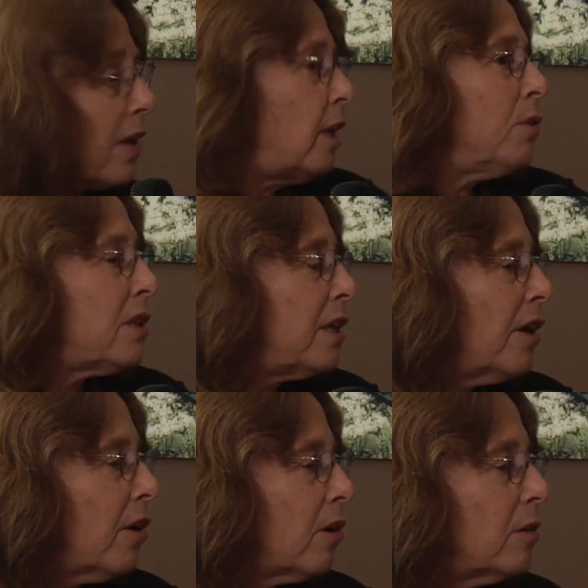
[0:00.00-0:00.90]
then he was the
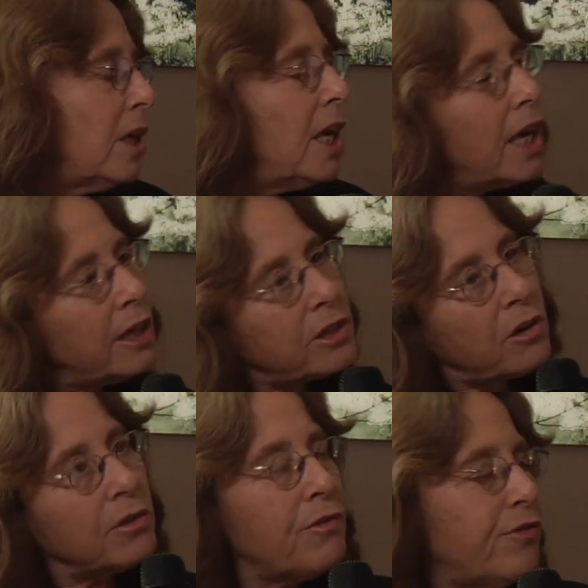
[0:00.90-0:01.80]
hero. And
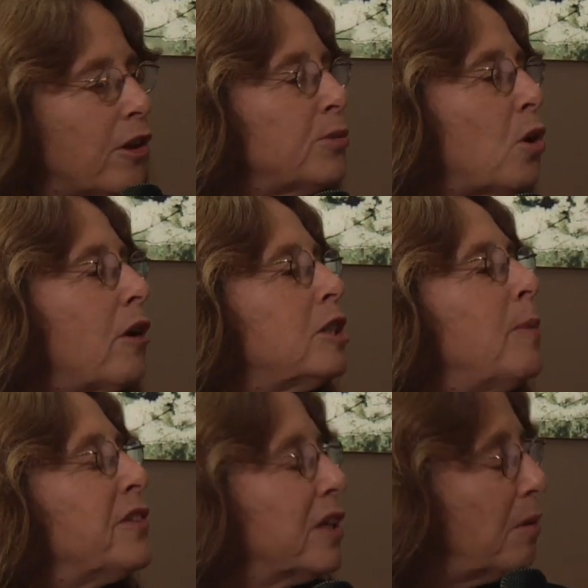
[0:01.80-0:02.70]
so the film talks
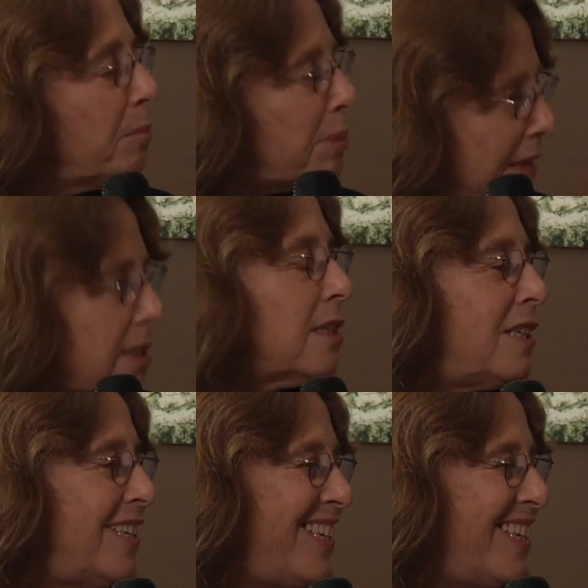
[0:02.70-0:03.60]
about the
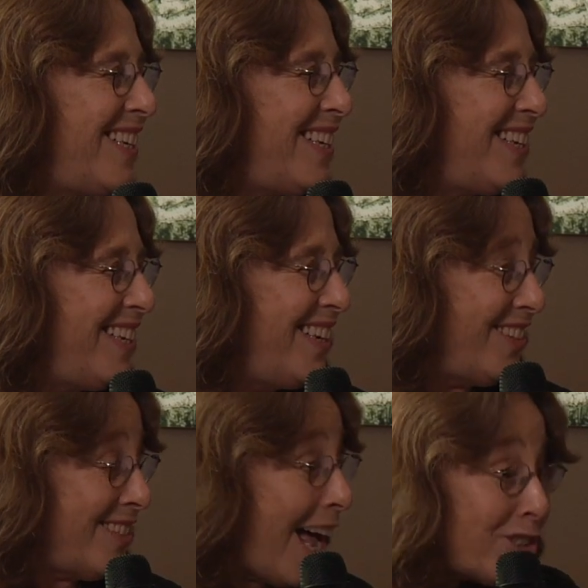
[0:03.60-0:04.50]
complicity,
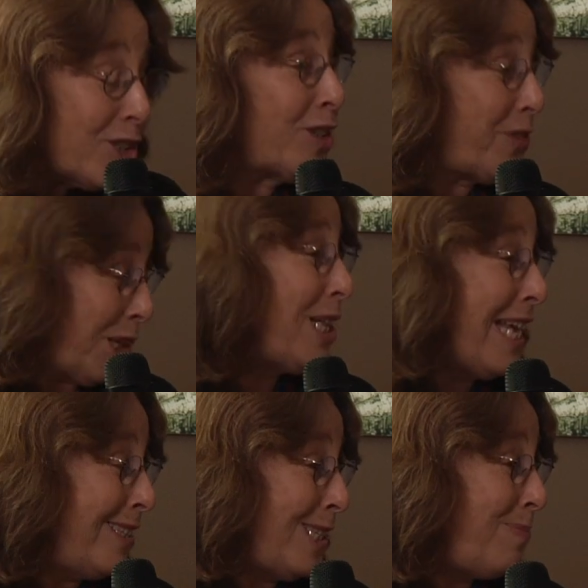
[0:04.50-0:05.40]
not just of the
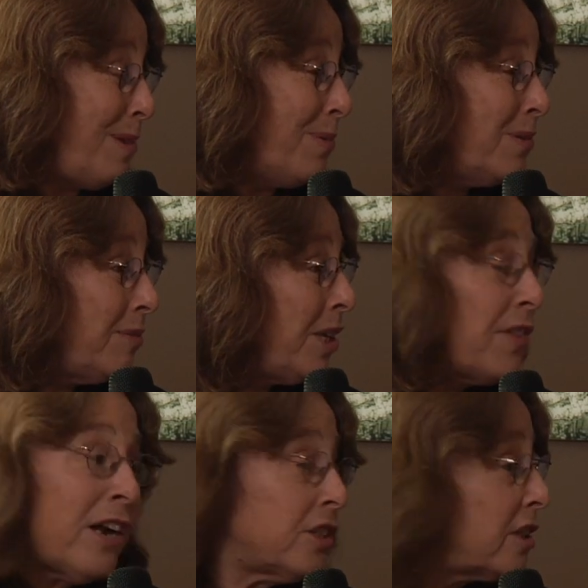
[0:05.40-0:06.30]
Klan's people, you know,
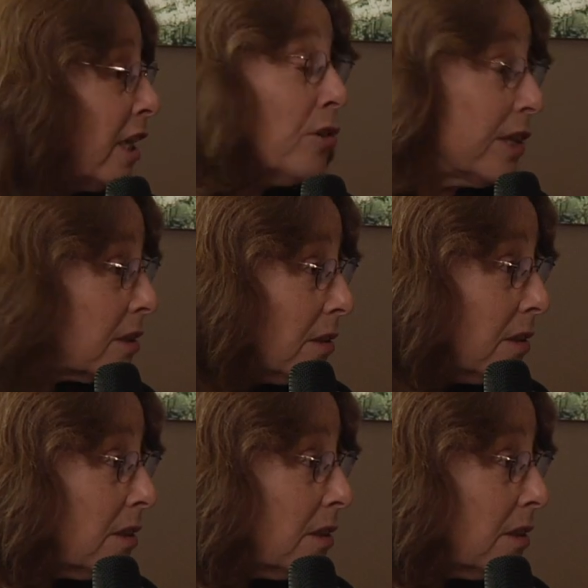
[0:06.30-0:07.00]
they're just ignorant.